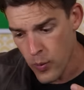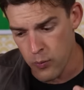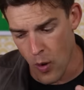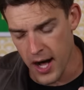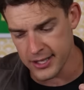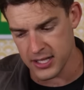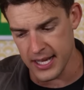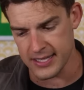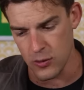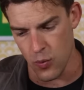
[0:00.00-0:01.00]
we watched
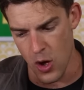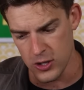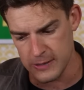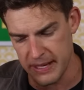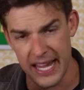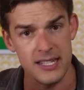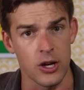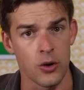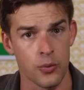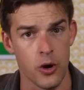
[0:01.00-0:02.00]
as the walls began
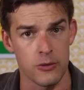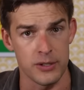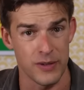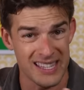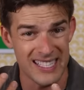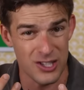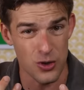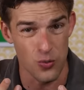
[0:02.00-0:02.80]
to erode between these two